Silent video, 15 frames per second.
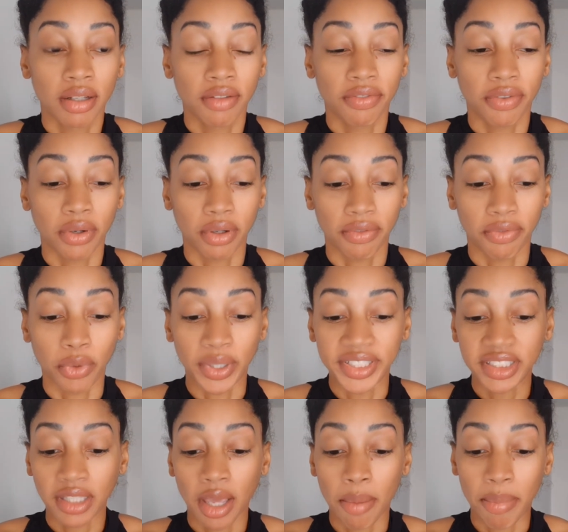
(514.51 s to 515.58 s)
for
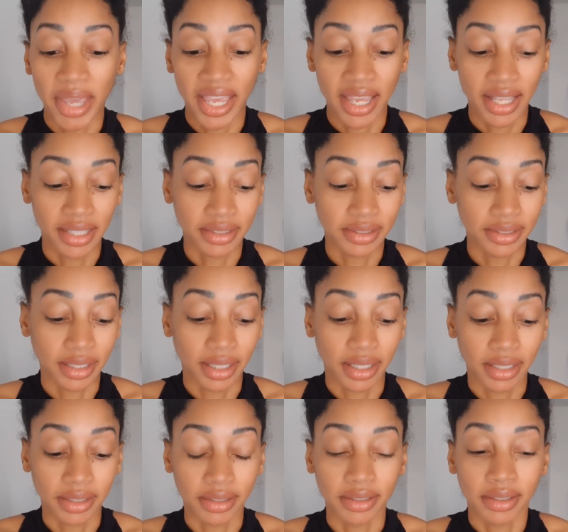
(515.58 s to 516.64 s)
voice commands
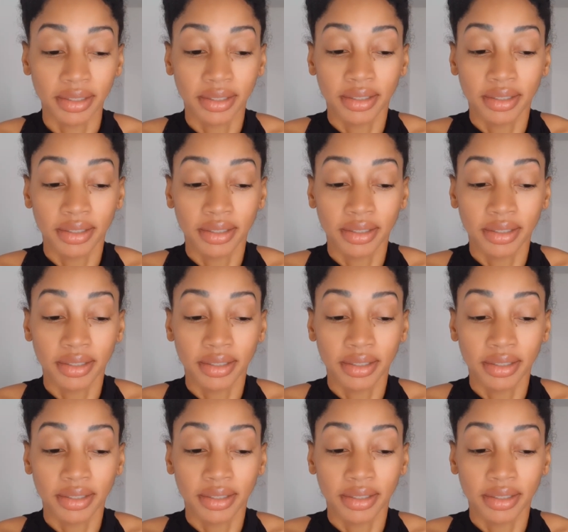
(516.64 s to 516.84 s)
and